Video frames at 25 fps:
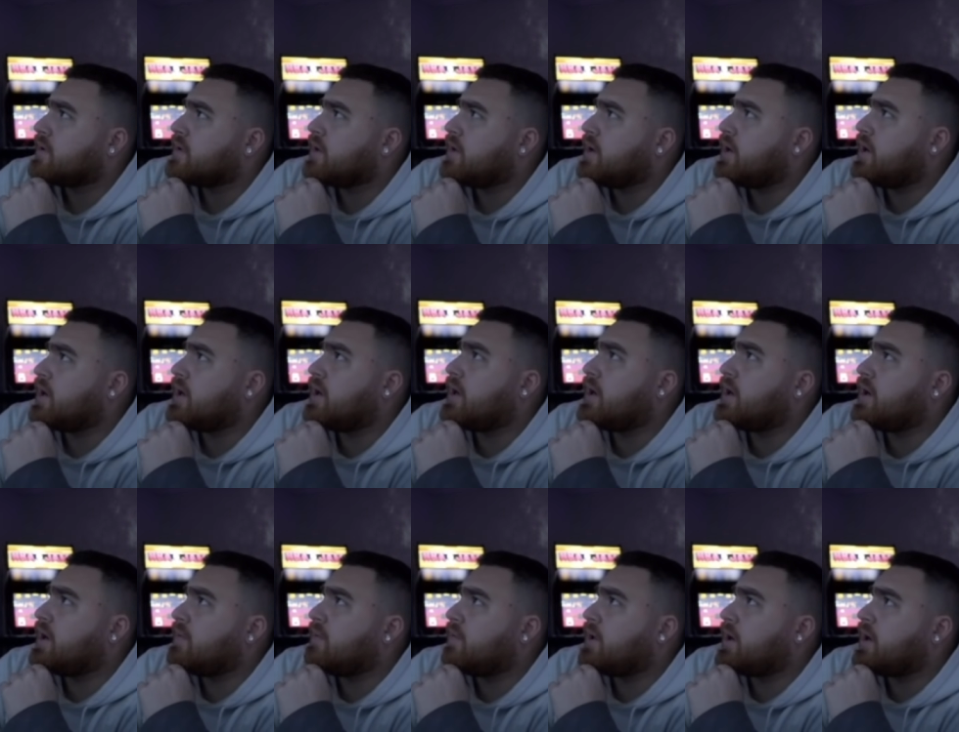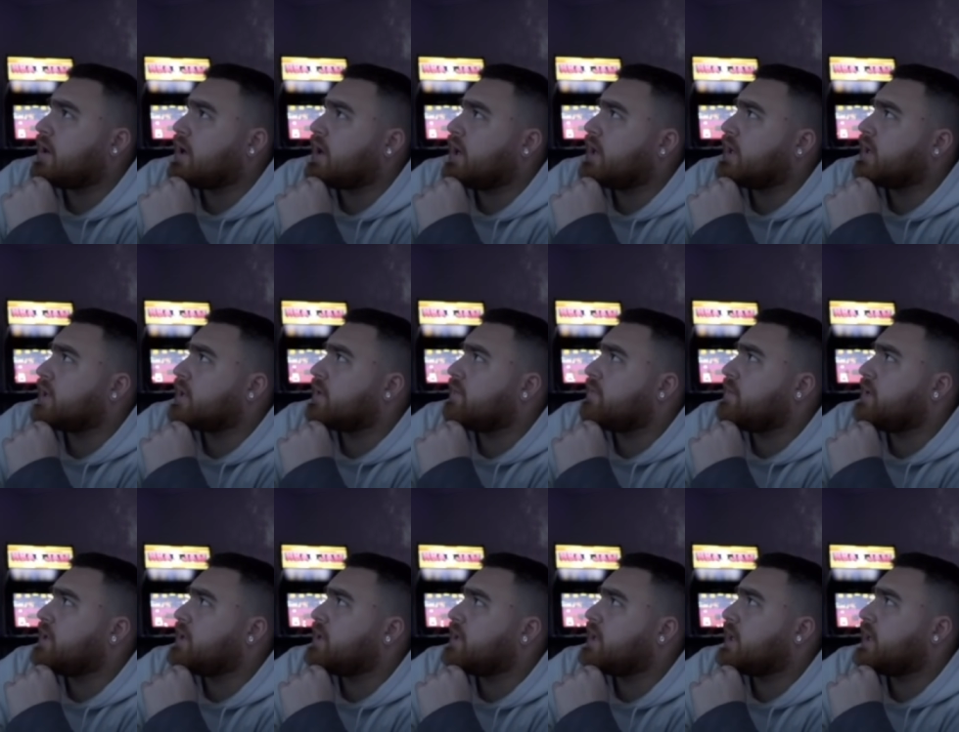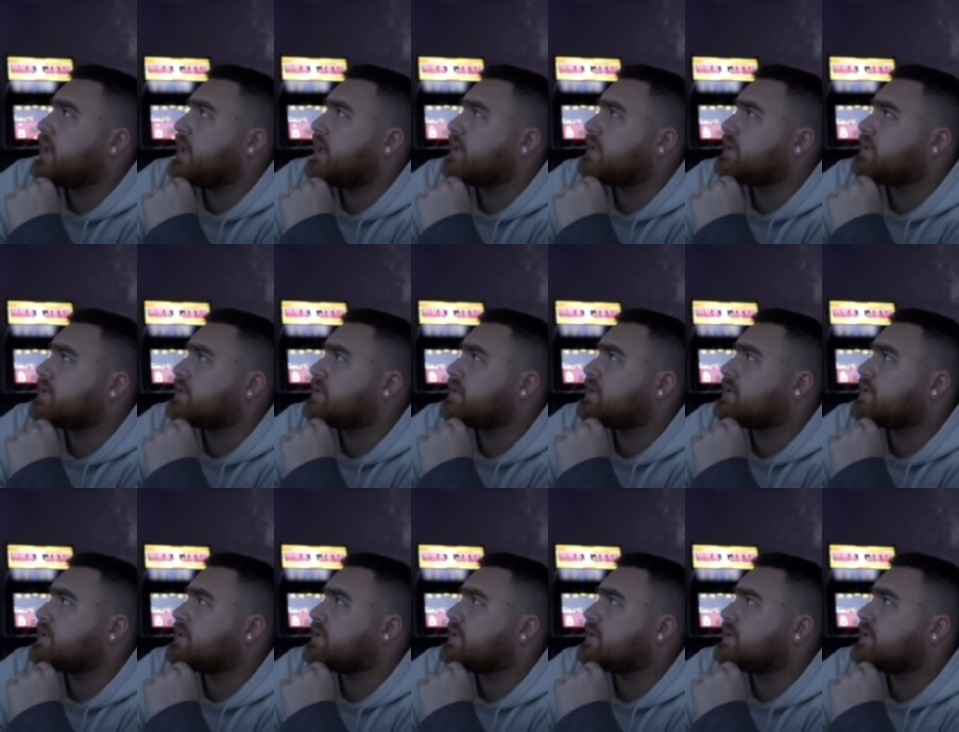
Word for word: Um, all right, let me get